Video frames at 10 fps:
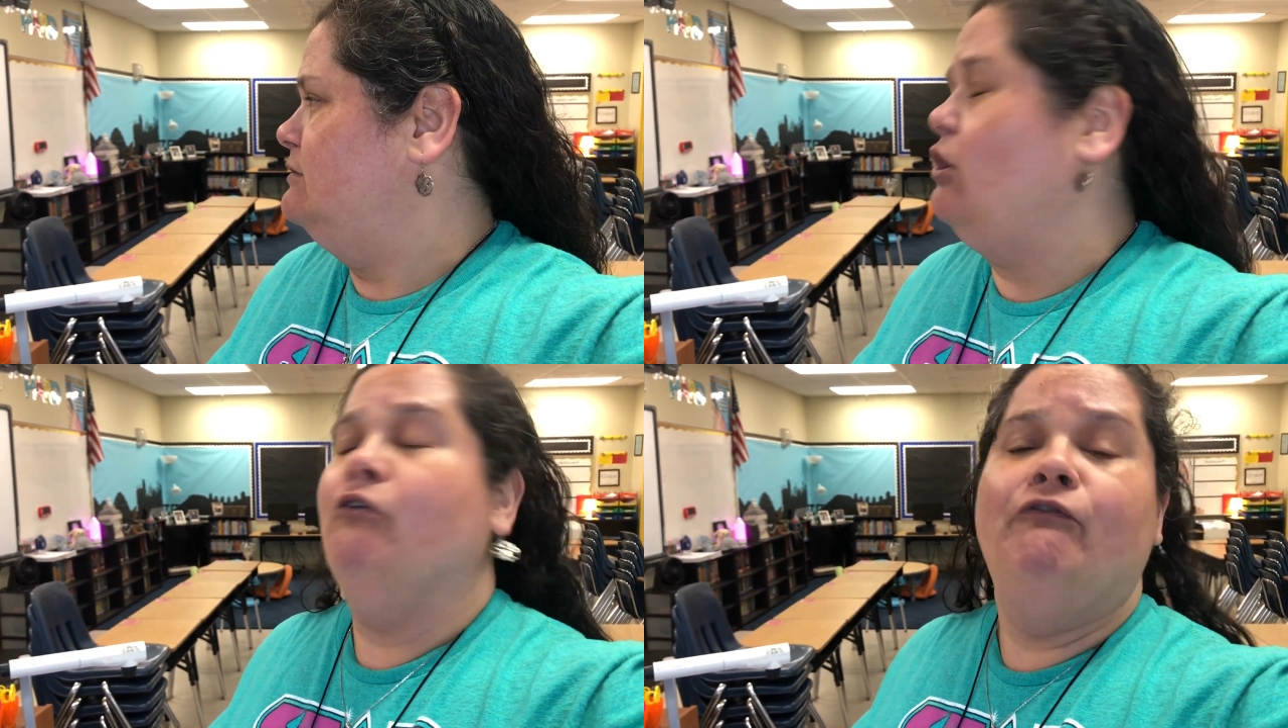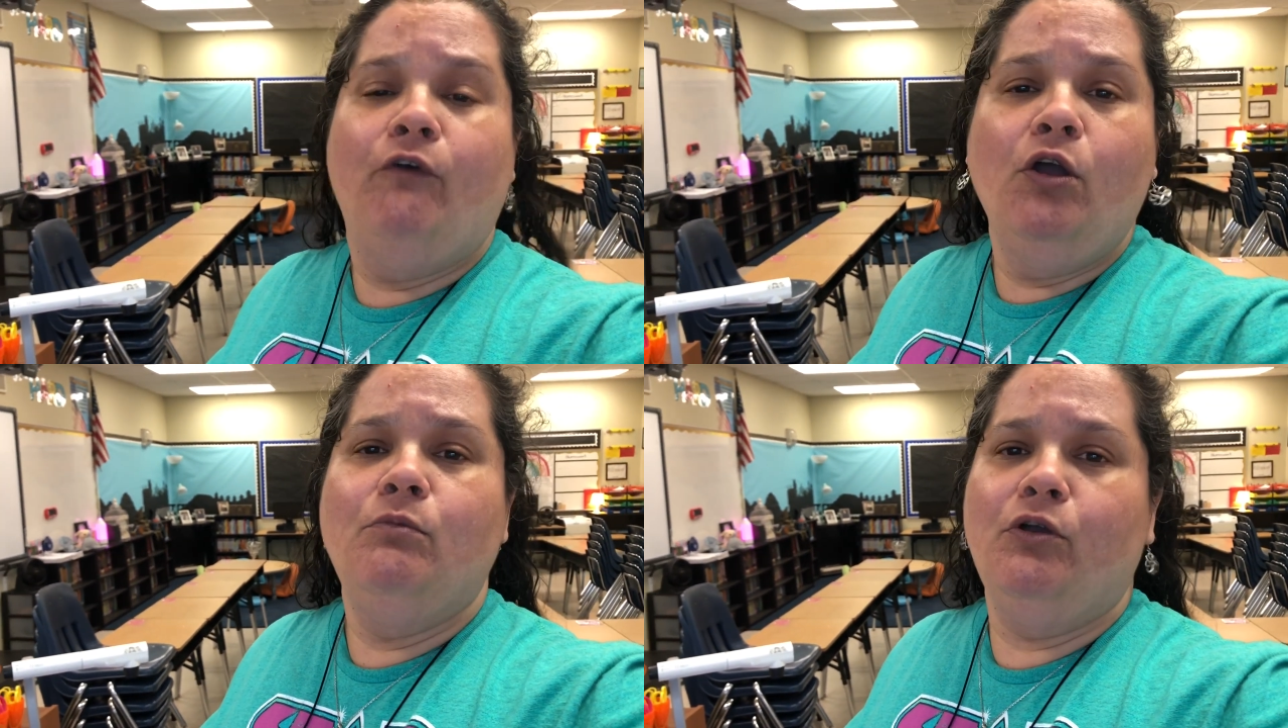No,
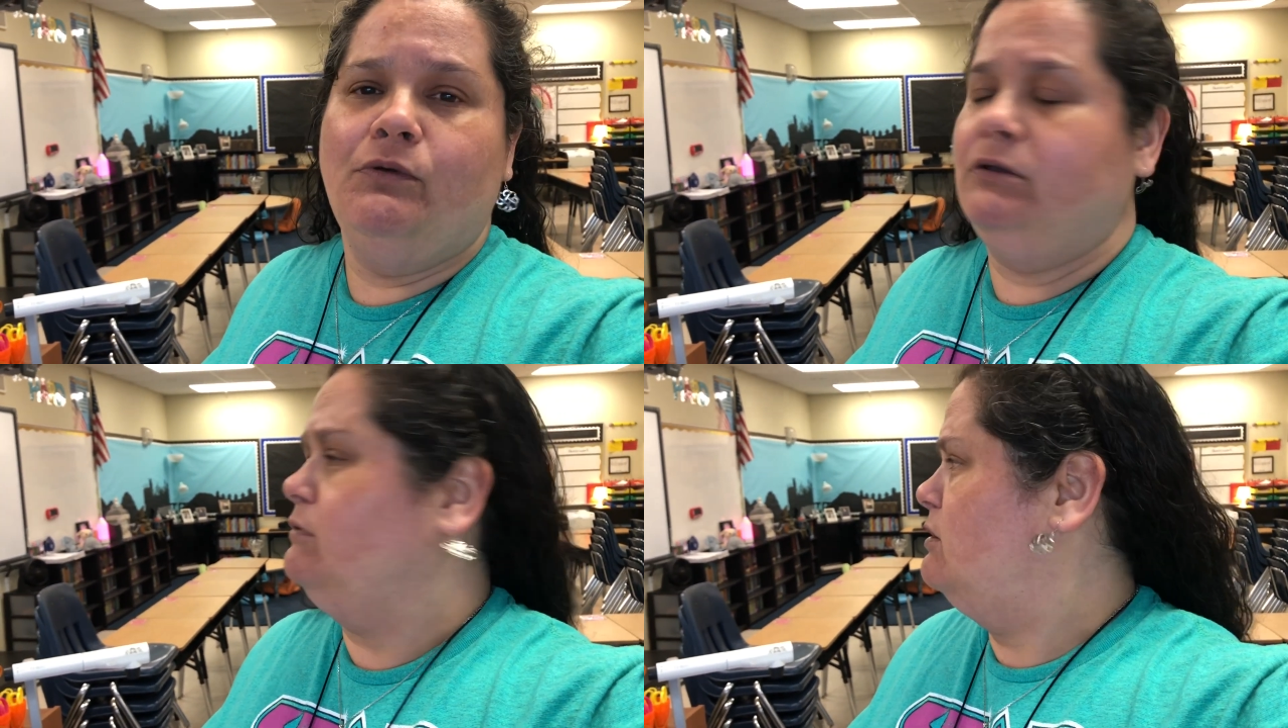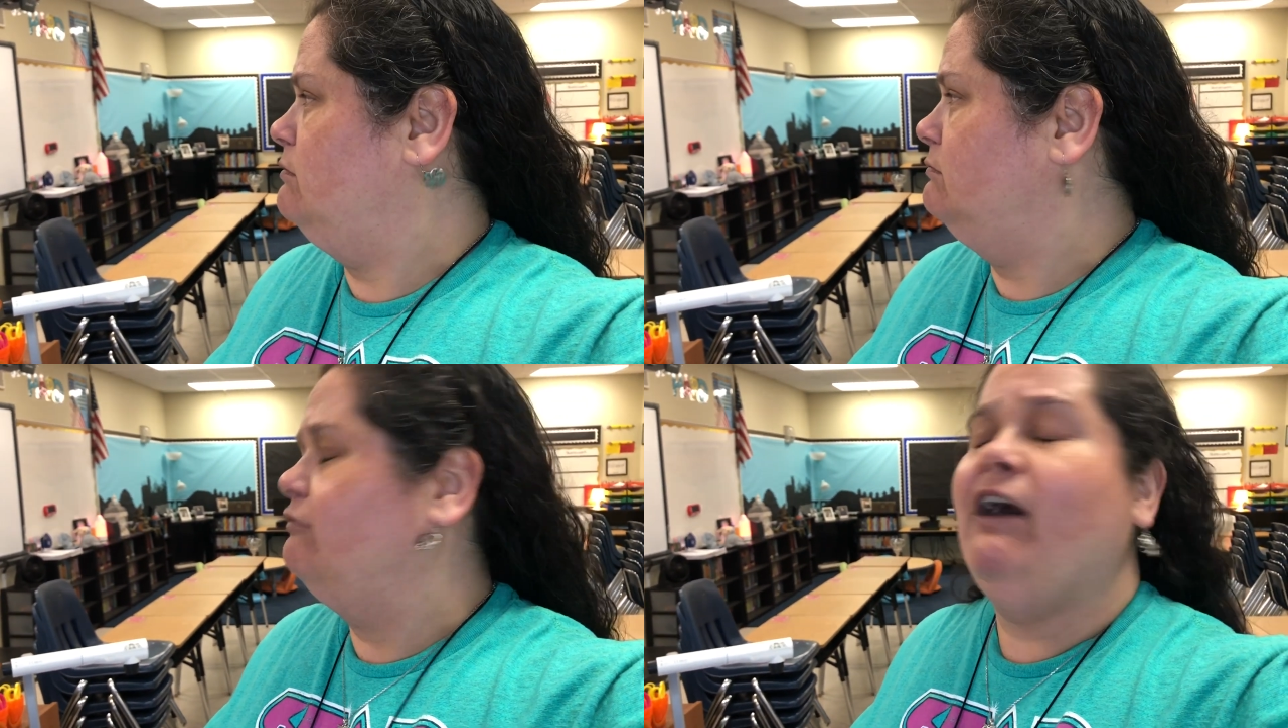
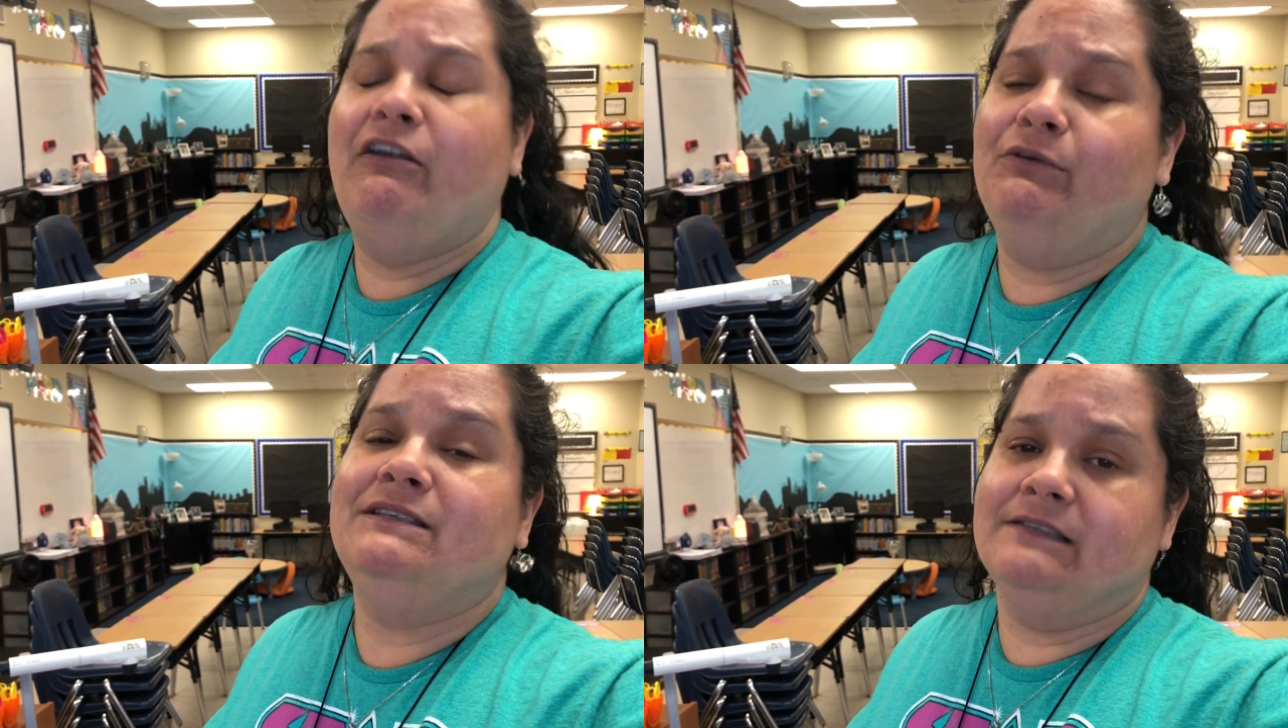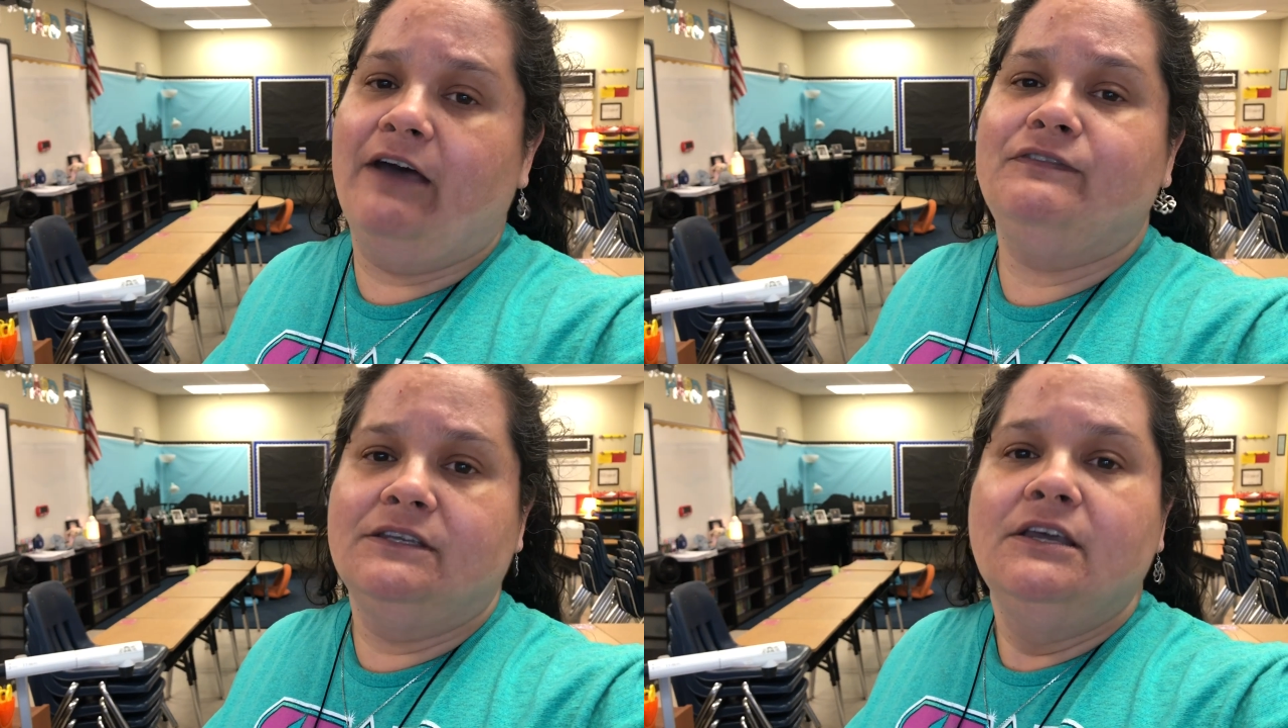5 weeks
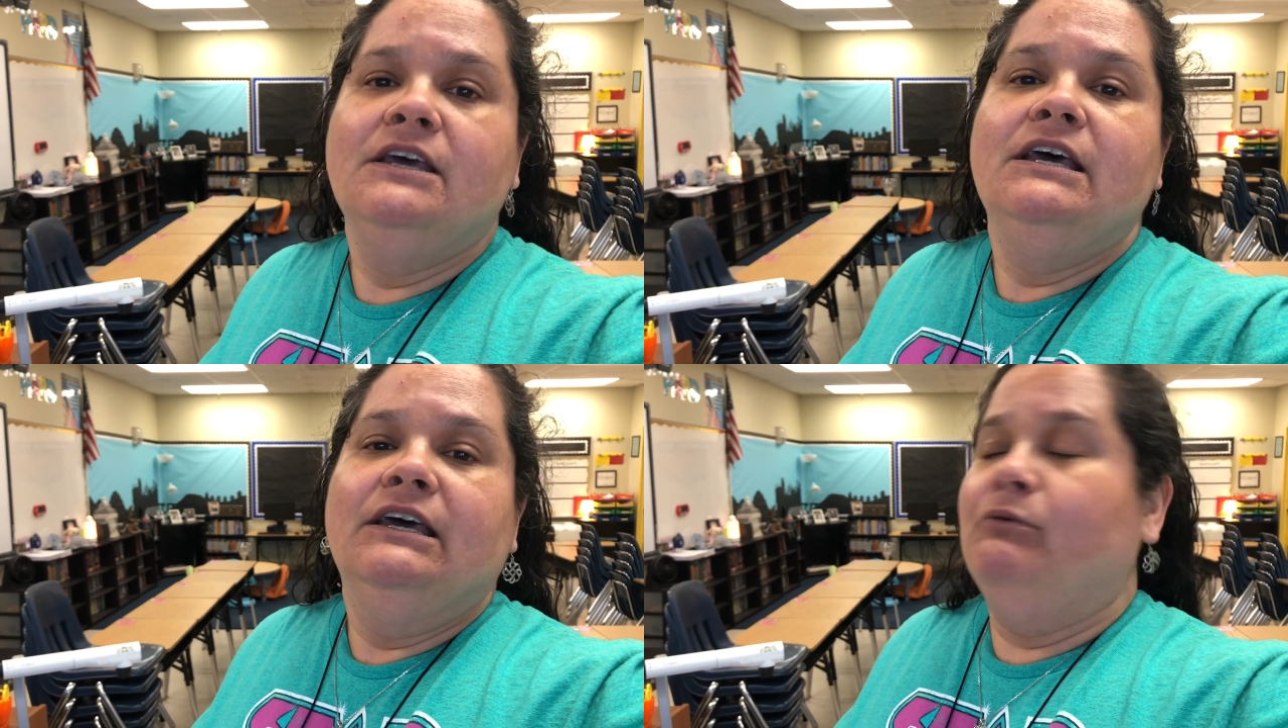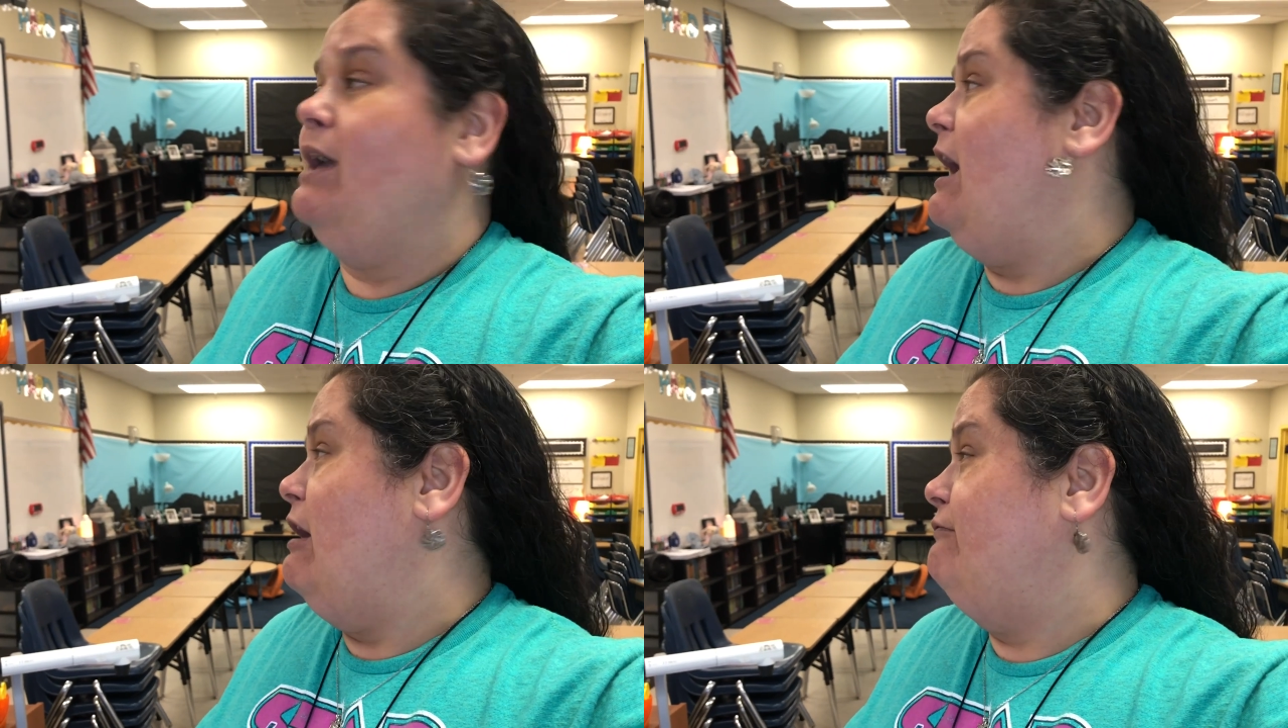left. We
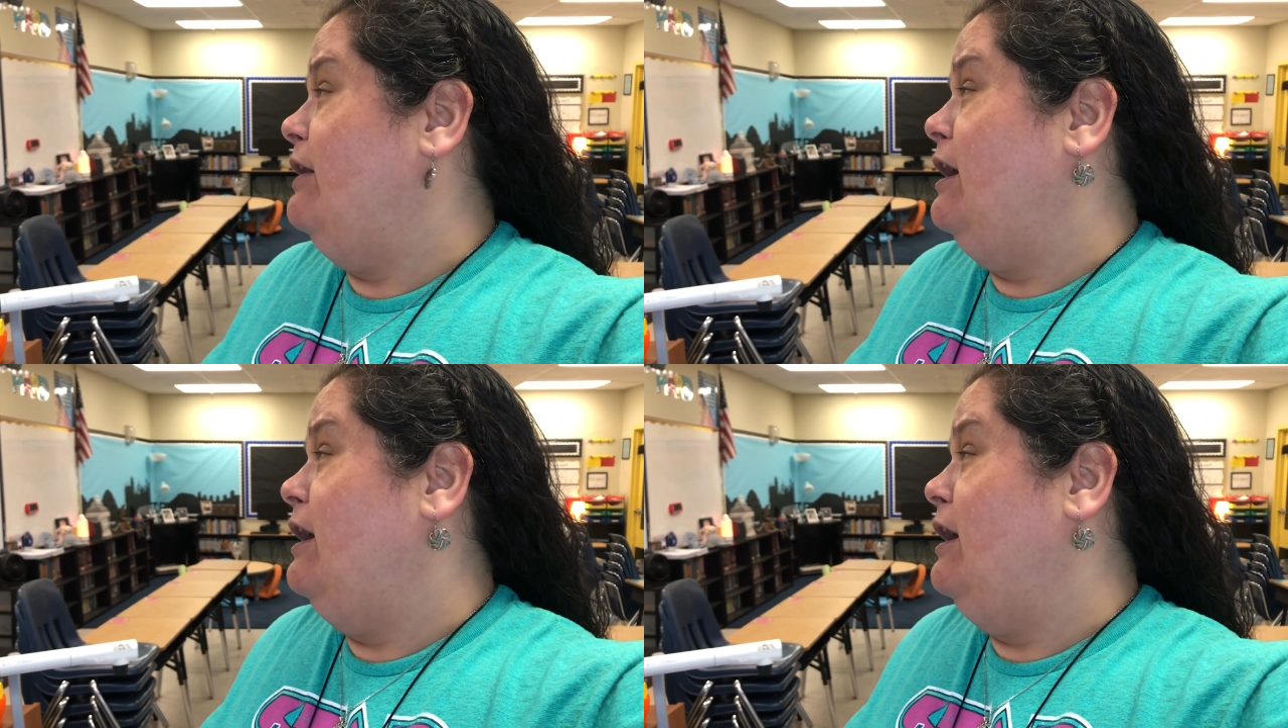have